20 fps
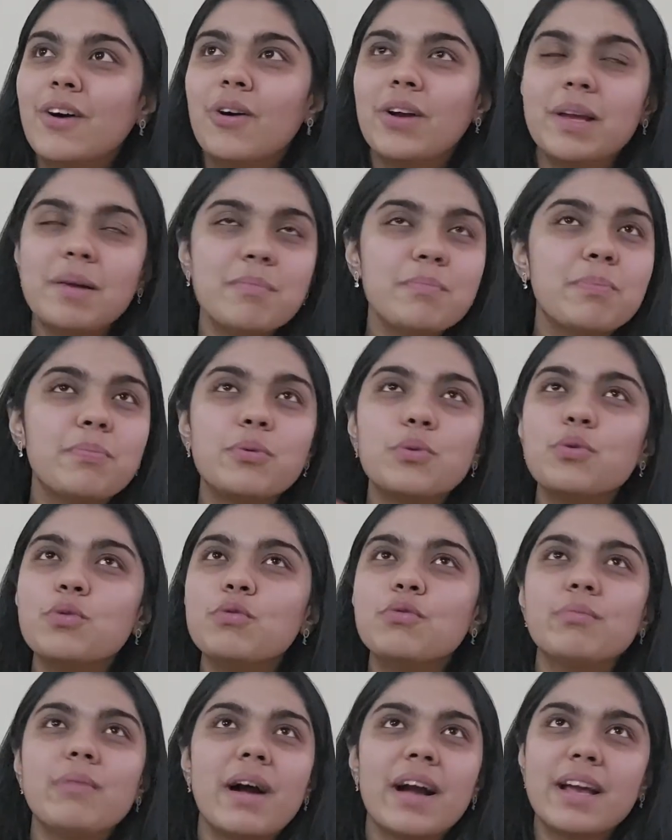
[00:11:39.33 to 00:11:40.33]

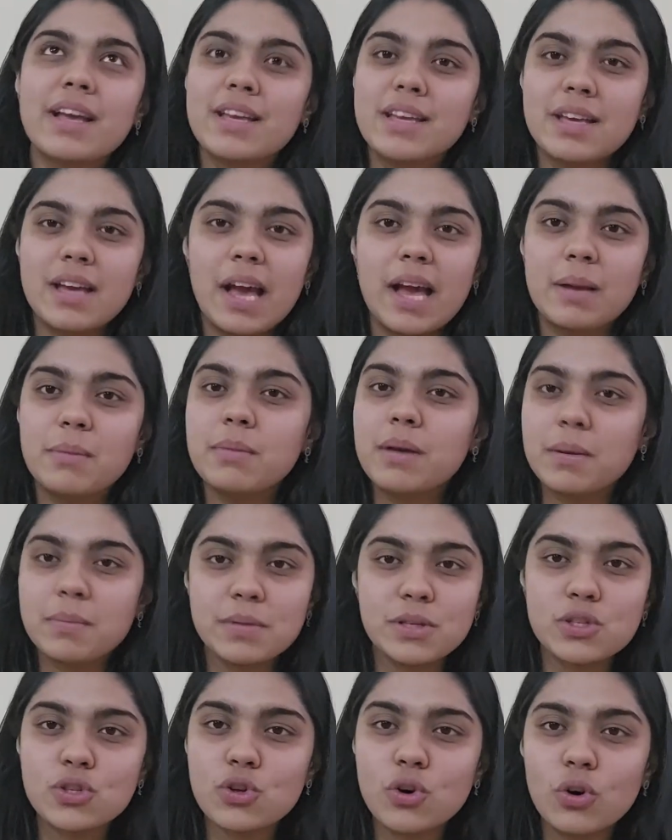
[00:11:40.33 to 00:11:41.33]
improve my
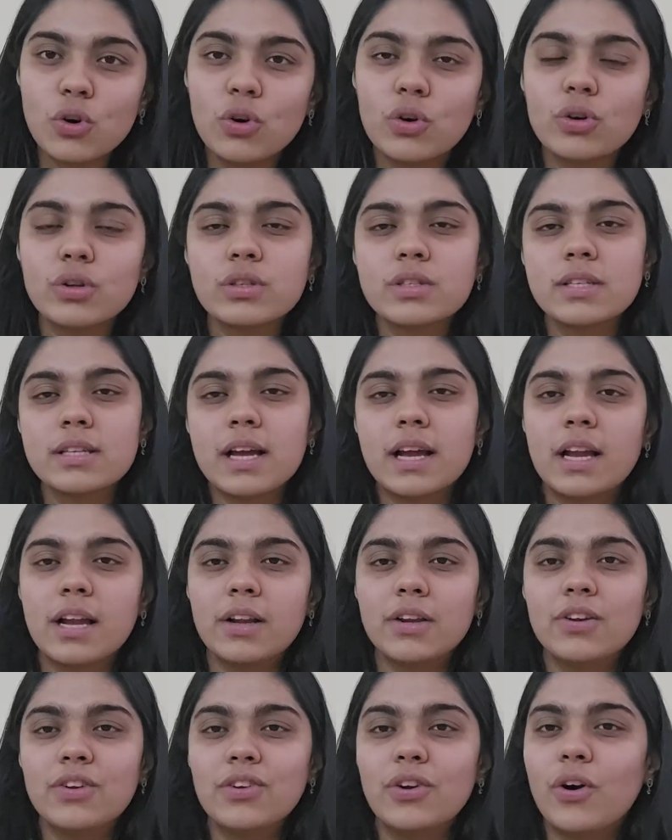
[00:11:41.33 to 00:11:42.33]
NBME scores
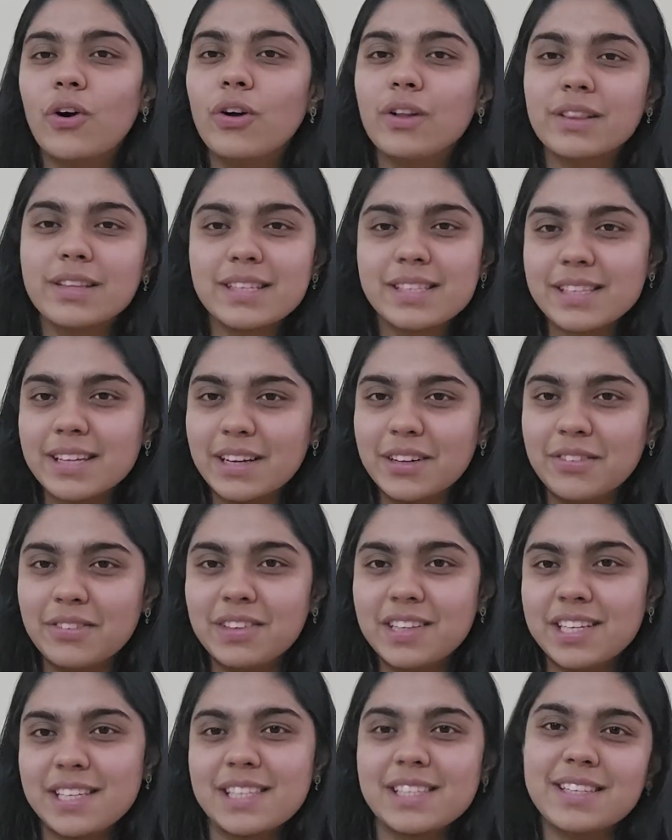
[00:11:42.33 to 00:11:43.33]
and all these kind of
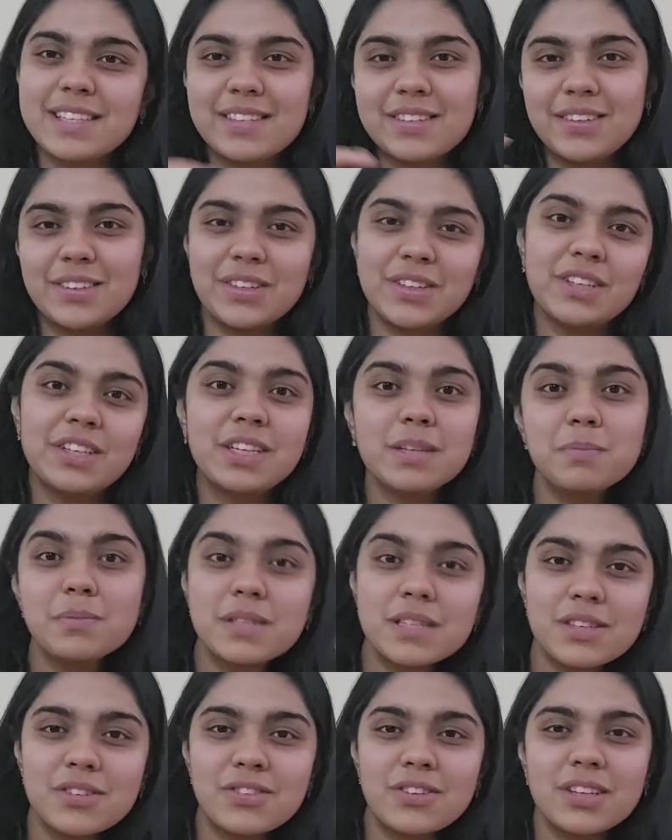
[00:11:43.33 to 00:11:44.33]
things, and certain tips
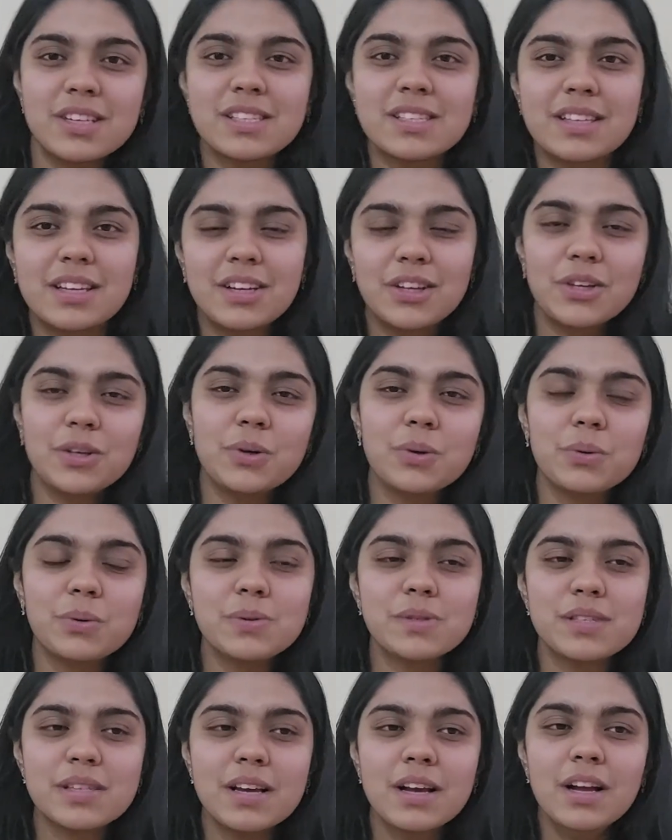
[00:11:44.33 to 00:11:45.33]
and tricks that I
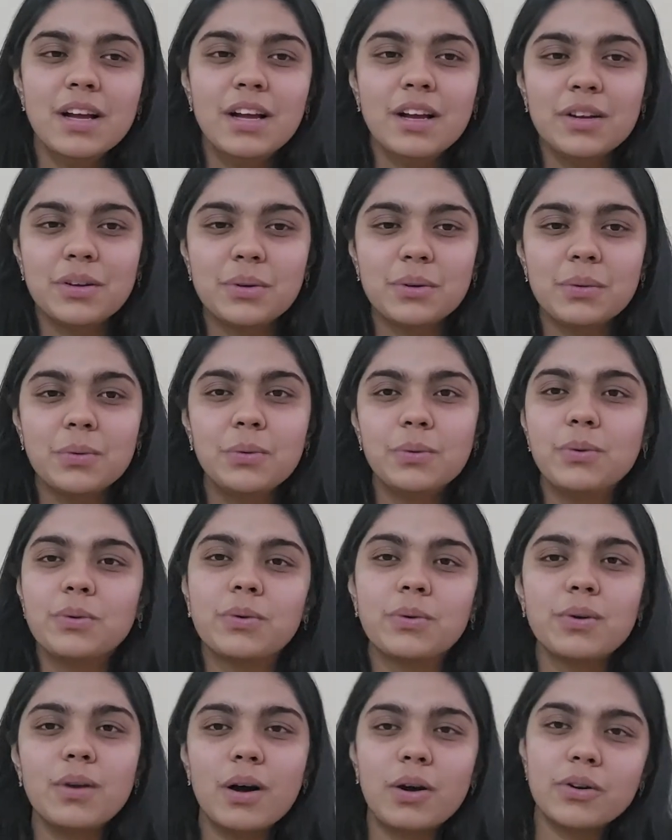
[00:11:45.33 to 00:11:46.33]
used to
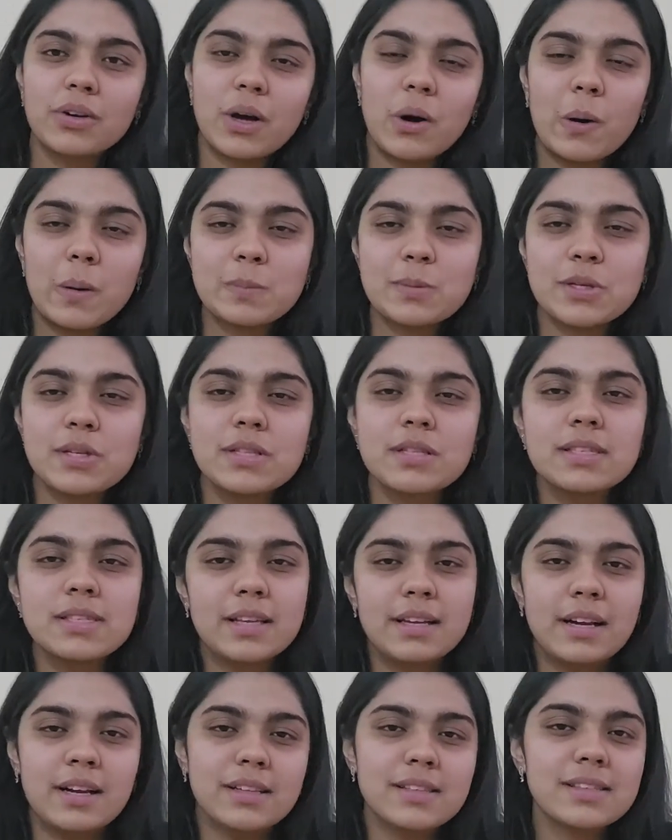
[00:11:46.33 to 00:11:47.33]
rule out options
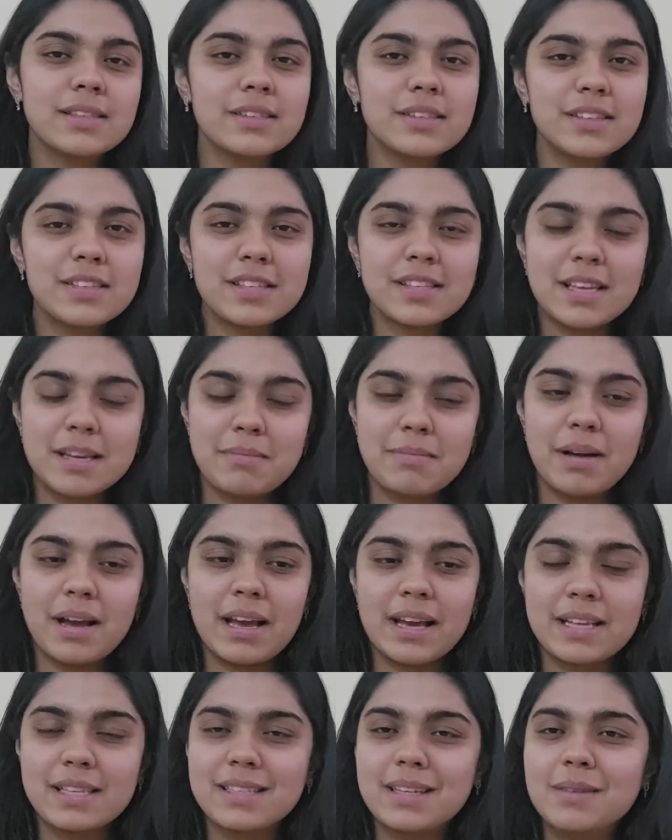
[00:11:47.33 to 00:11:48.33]
and answers in my
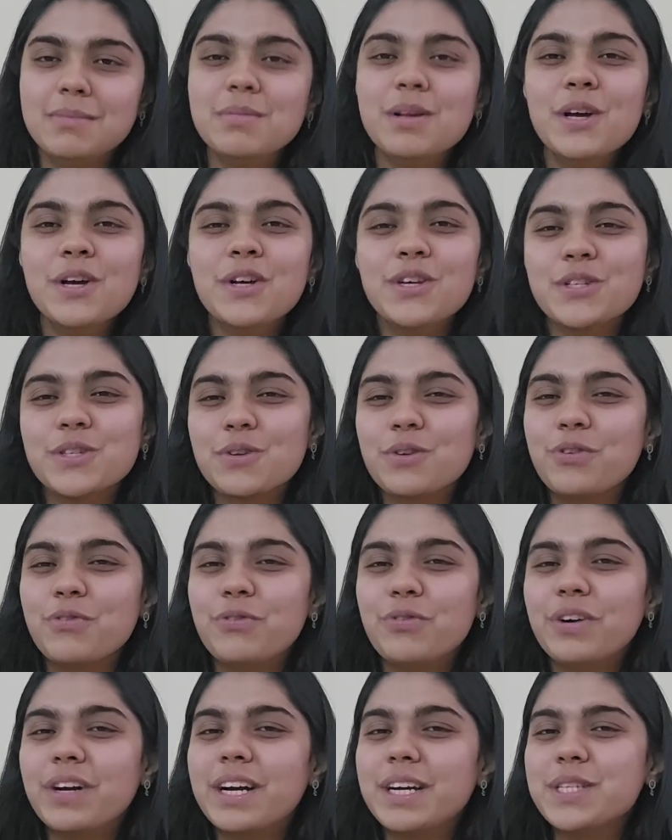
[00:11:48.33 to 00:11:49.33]
exam. So if
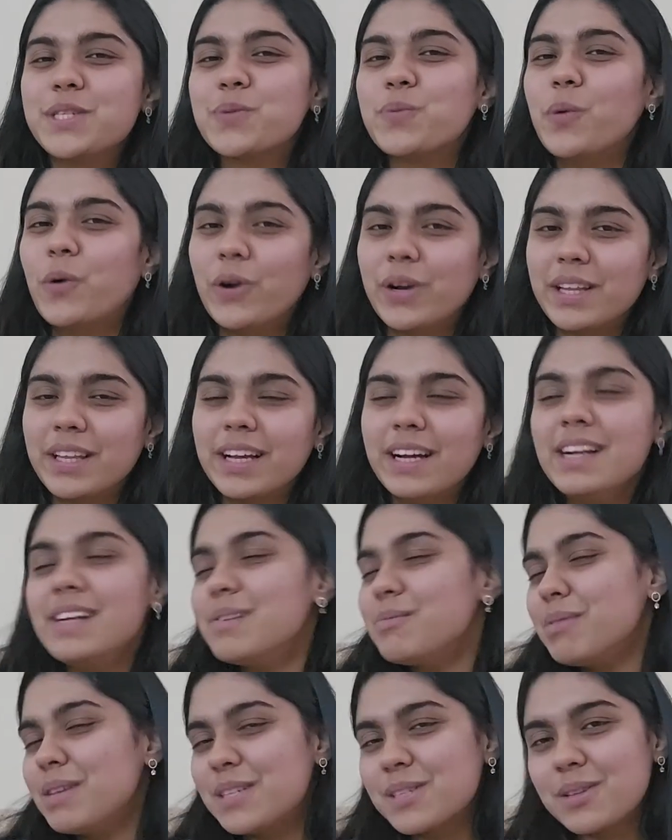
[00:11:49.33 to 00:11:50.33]
you guys want
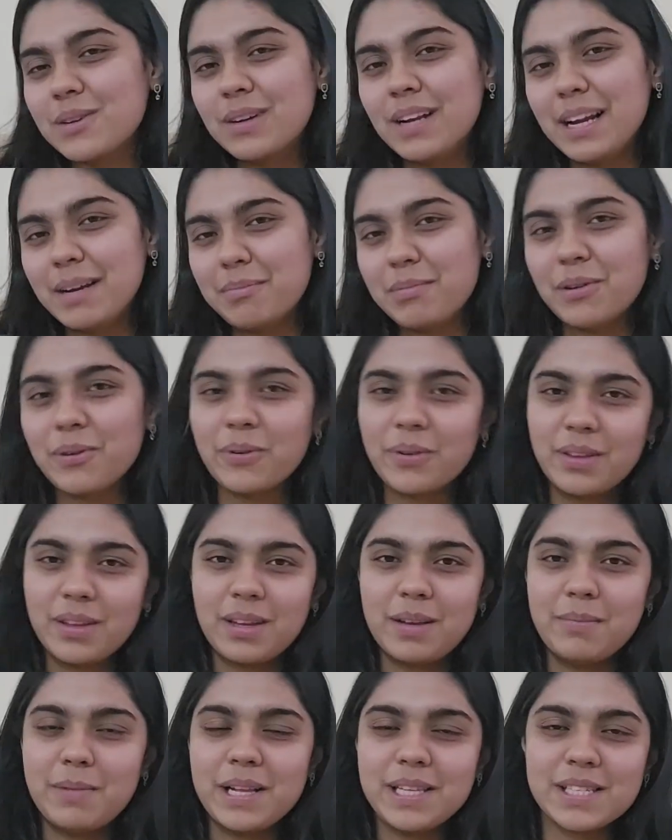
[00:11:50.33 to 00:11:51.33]
that, please do let me know in the
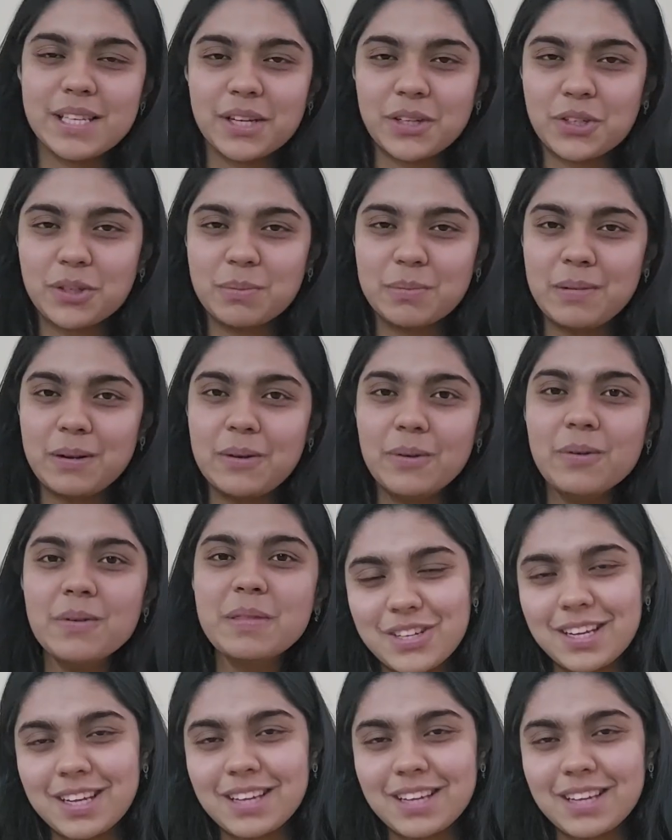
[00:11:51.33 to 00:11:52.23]
comment section below.